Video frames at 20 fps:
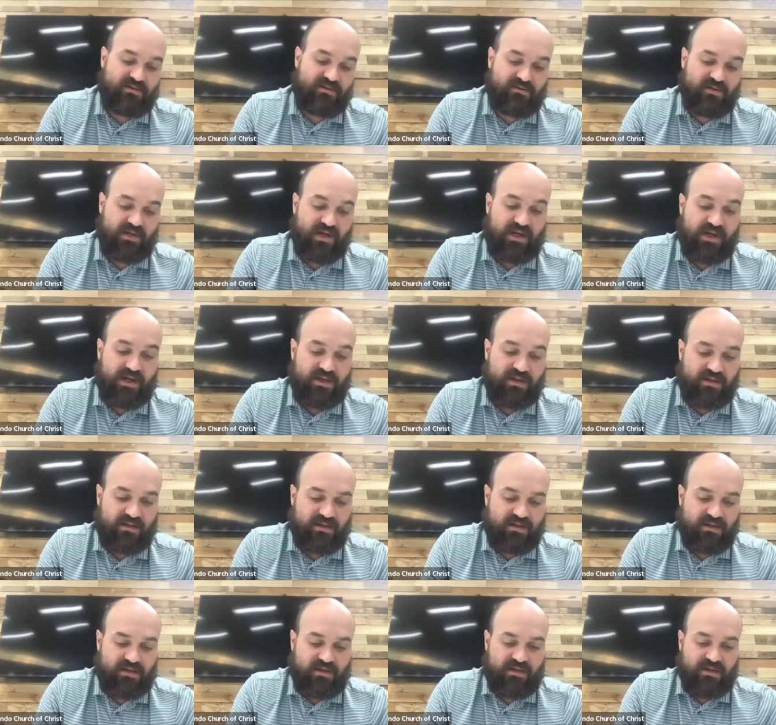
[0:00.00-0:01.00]
right?
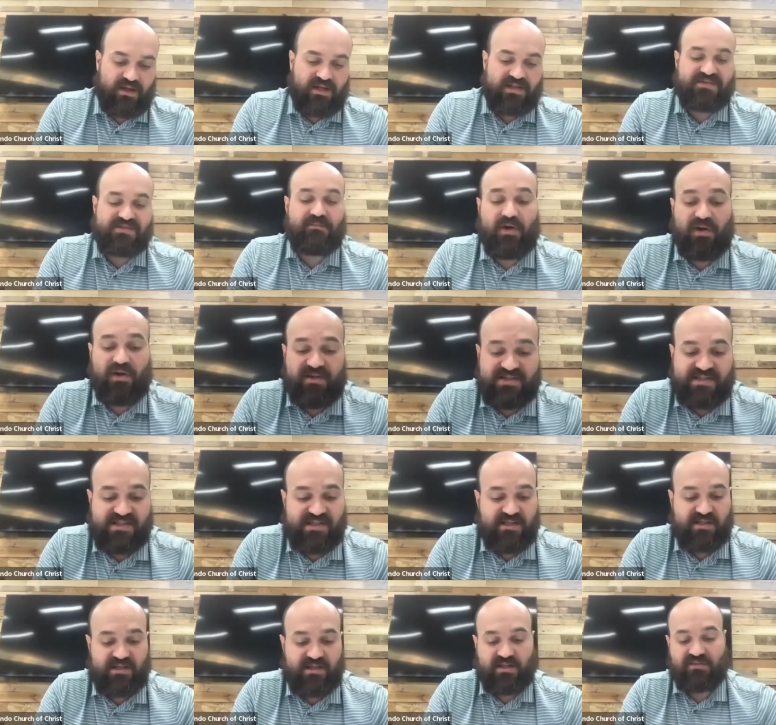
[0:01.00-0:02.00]
Is
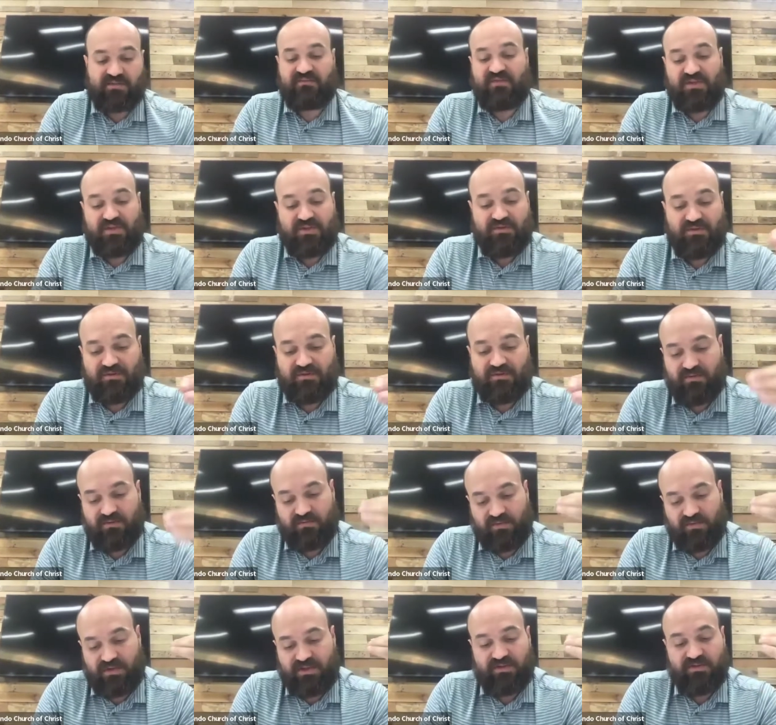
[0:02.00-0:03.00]
mercy in view
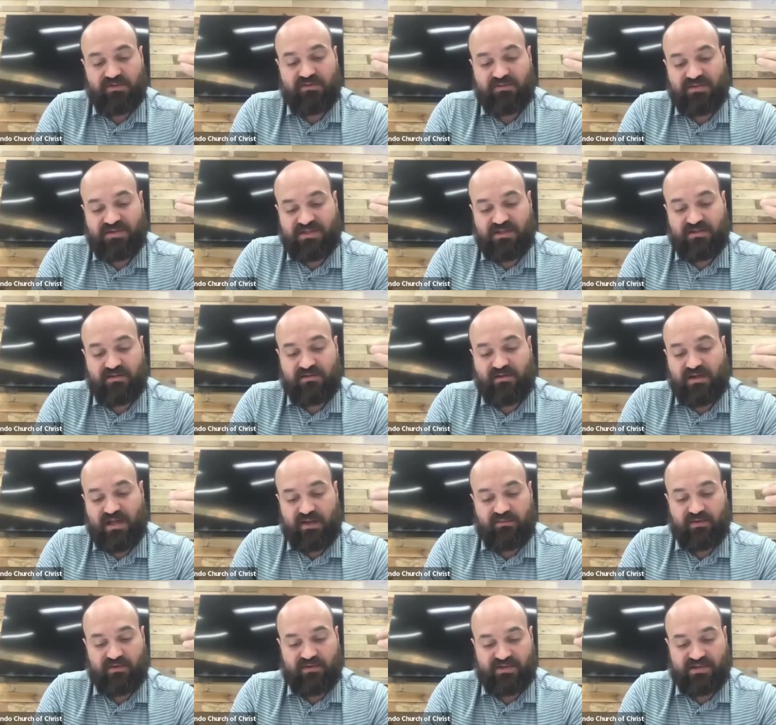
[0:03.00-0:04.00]
when you see your
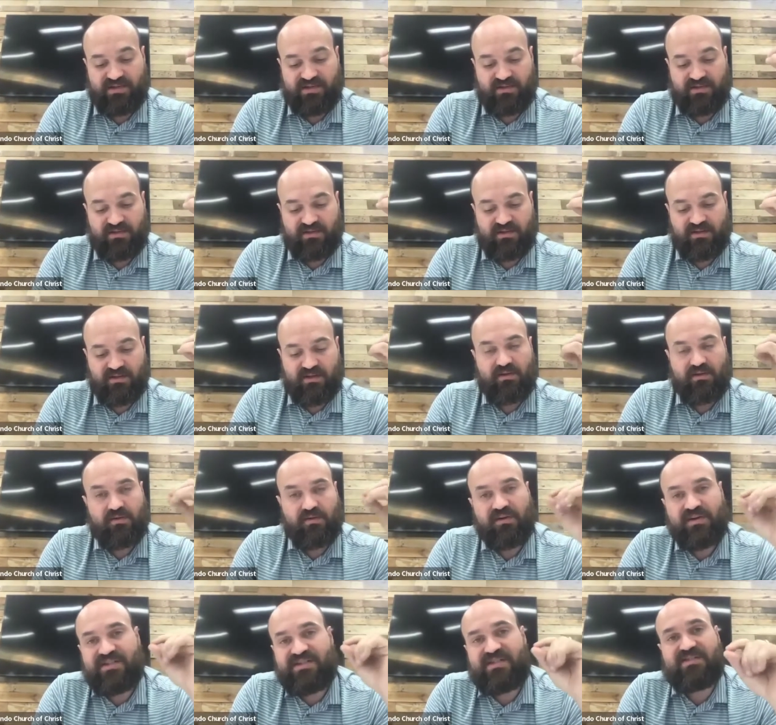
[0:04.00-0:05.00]
neighbors,
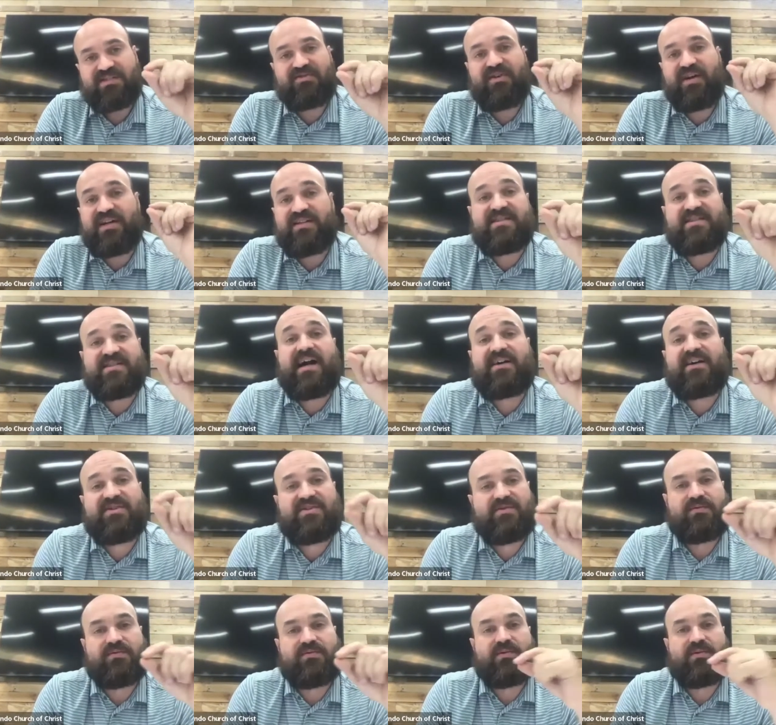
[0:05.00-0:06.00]
or is it
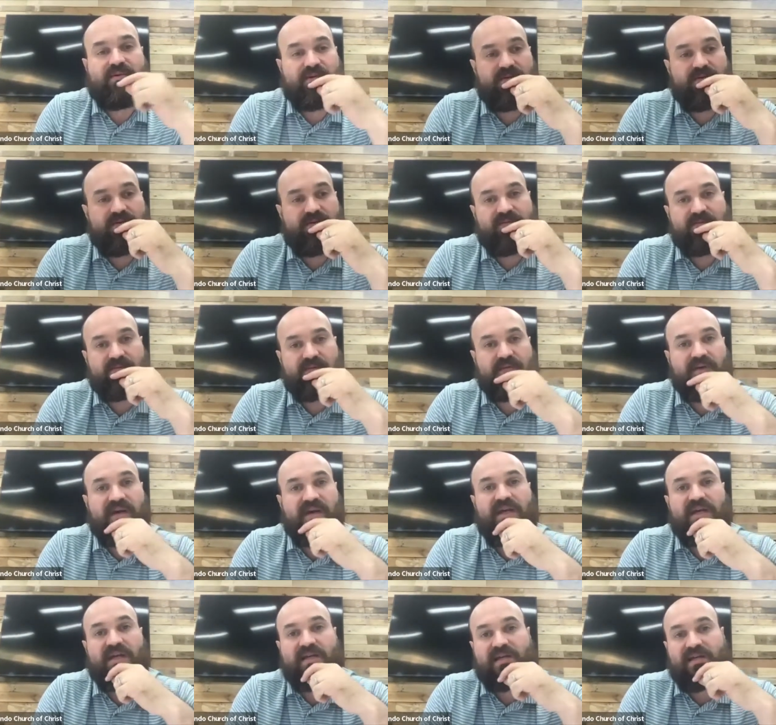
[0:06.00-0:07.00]
transactional,
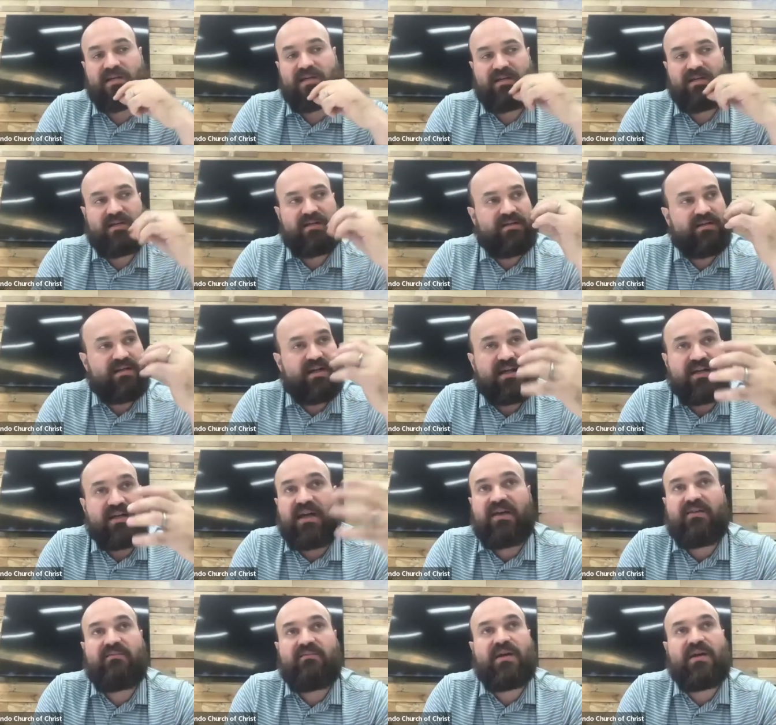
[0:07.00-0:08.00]
right? They
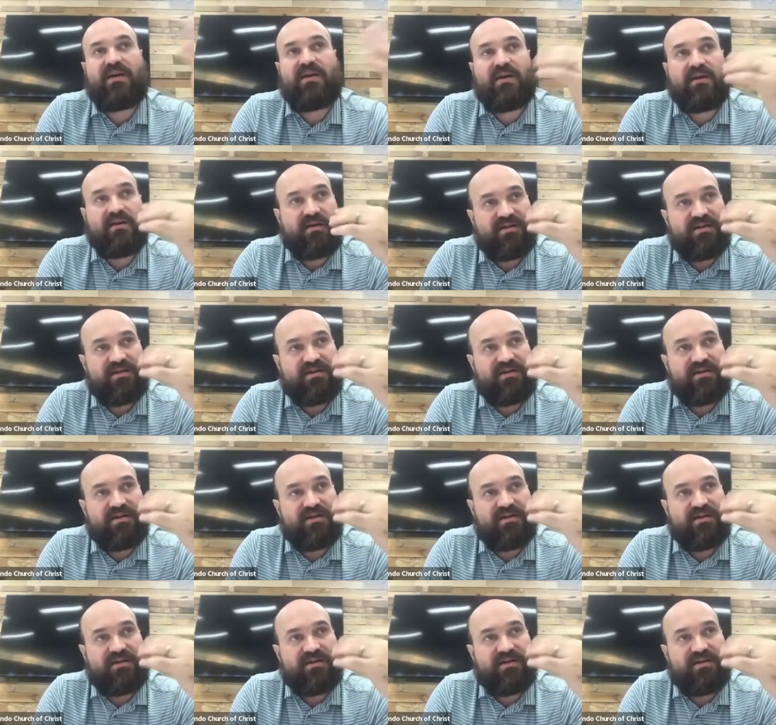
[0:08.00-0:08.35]
gave me a, a